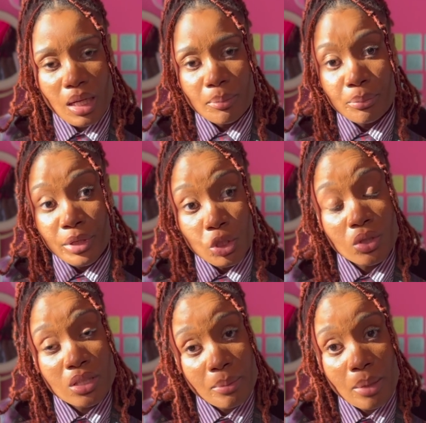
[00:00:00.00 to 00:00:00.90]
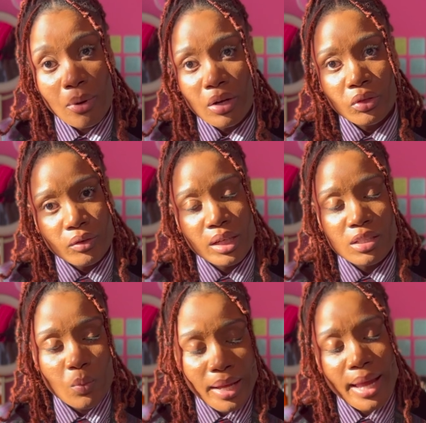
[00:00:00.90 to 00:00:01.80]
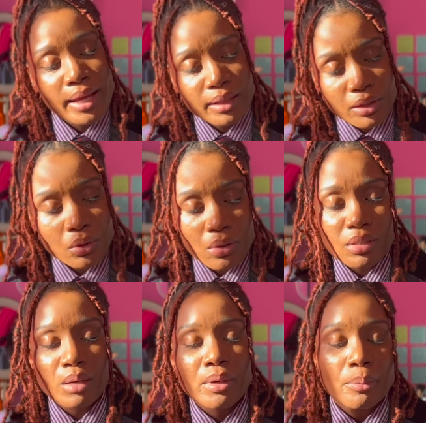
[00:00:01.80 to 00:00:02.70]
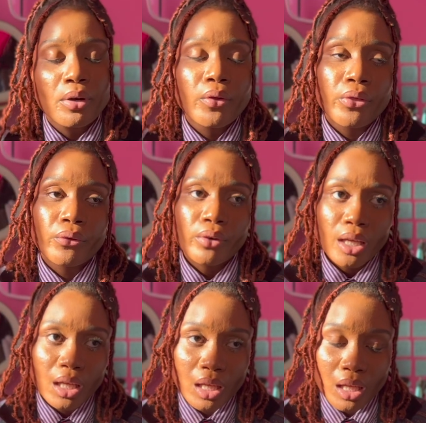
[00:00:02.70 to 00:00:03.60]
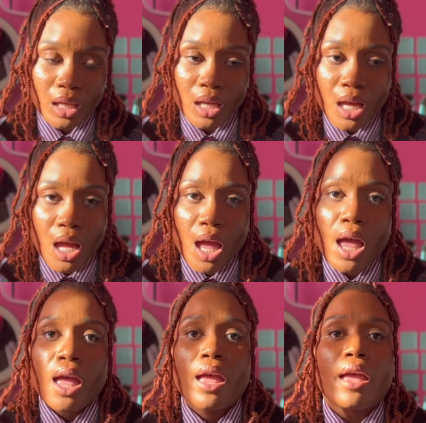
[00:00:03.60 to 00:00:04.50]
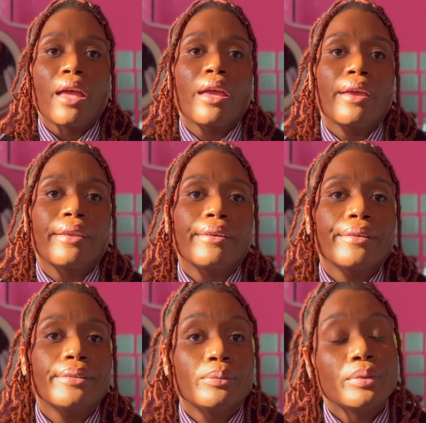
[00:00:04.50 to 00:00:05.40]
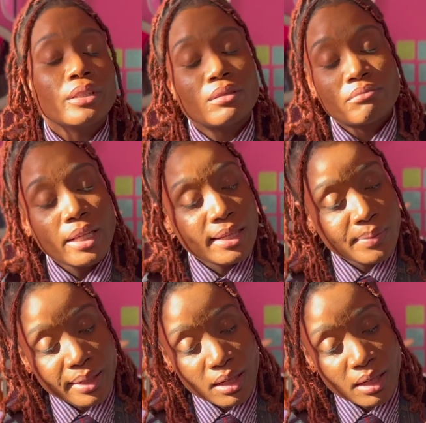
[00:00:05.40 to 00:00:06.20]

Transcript: Pretty sure it's going to be a part 3 because the way it ended, you know it's going to be a part 3. And we guess we're going